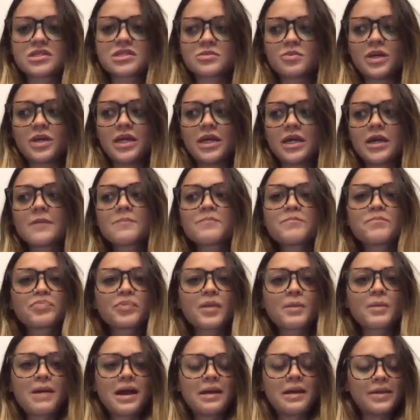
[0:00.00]
week,
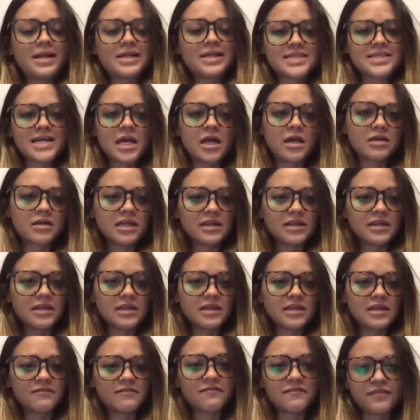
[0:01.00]
my mentality
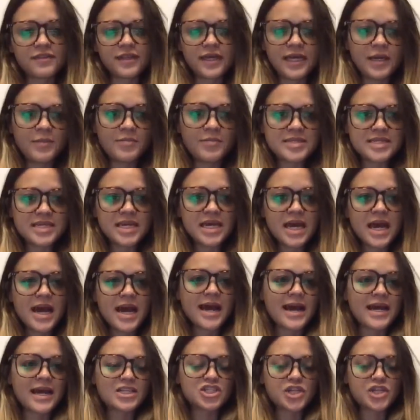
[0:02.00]
flipped.
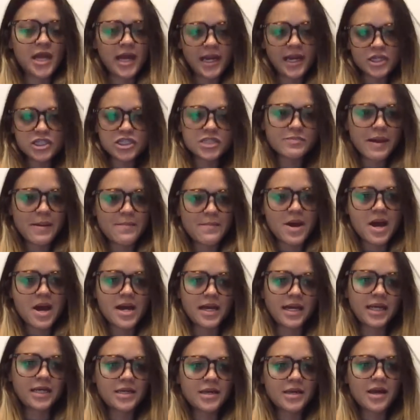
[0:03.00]
I changed my
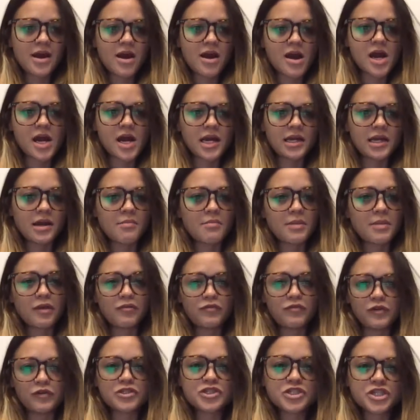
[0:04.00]
mind on my
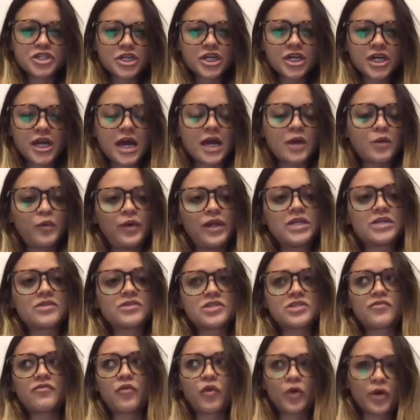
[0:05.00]
future. I went
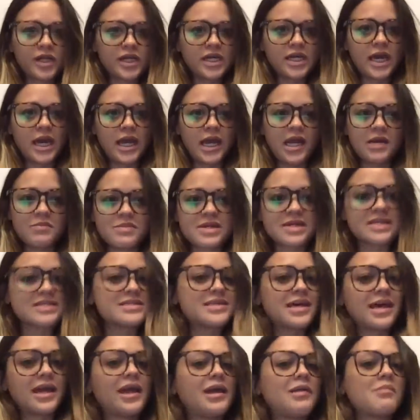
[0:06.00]
to 40K in my
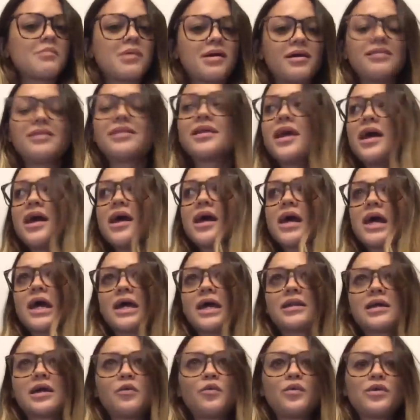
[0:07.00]
second month
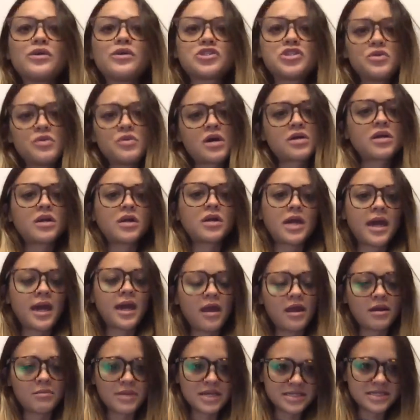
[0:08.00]
and I went 200K
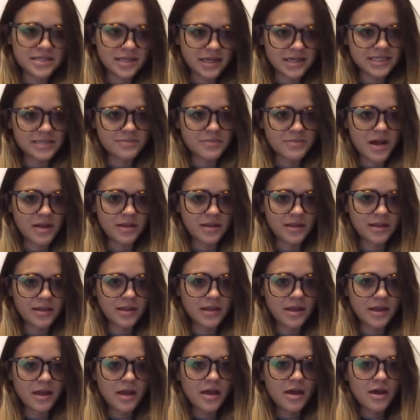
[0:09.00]
in my sixth month.
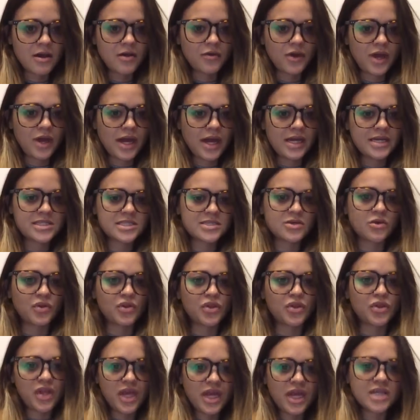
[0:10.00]
Okay, so
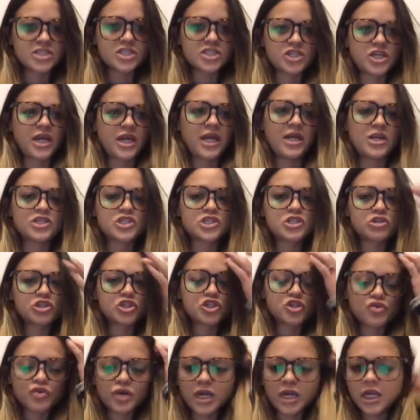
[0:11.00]
things change. So
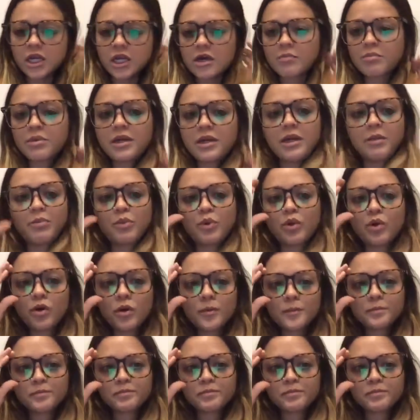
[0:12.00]
treat your people